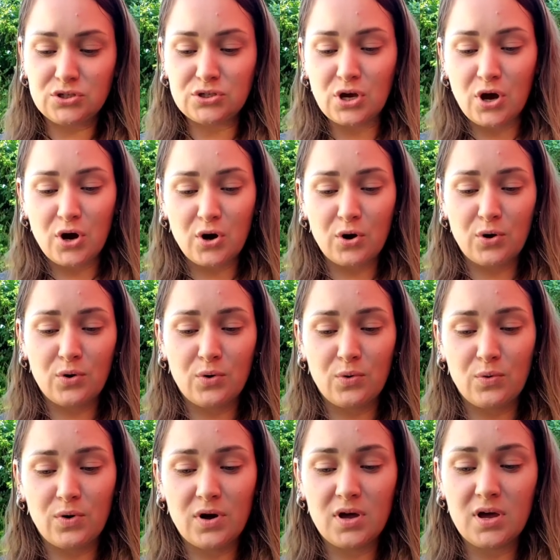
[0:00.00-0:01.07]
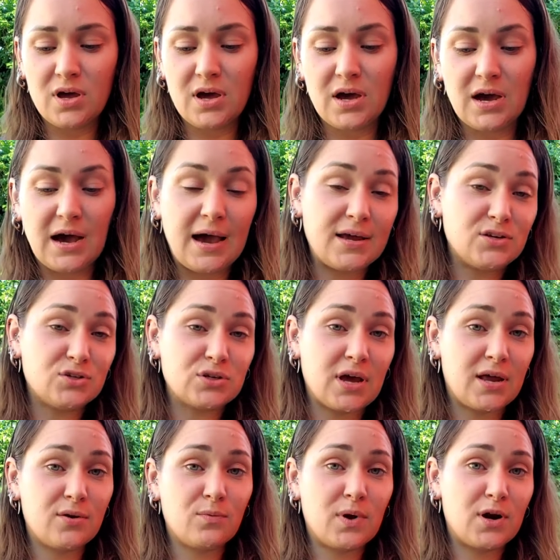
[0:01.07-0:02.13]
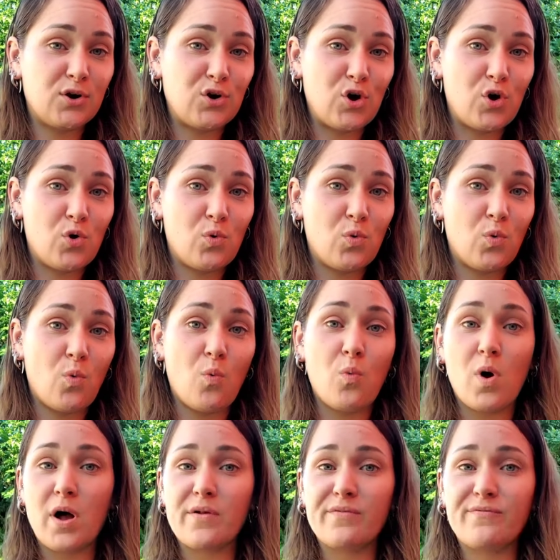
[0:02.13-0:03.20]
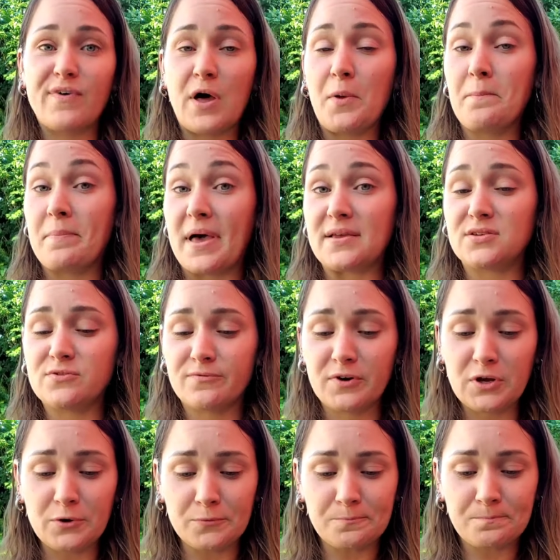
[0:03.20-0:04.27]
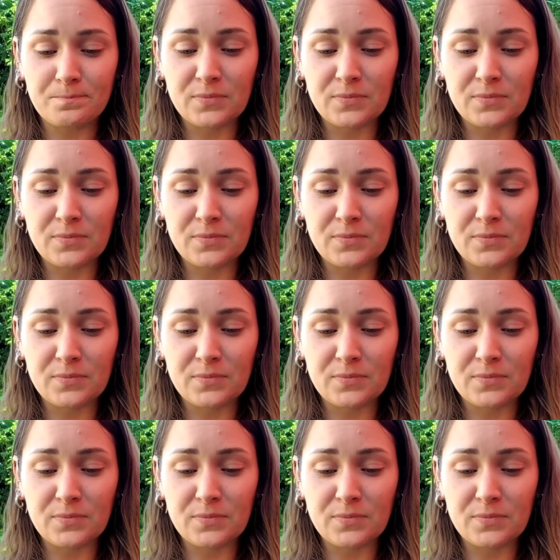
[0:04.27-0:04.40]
So I just kind of want to know what felt best for you.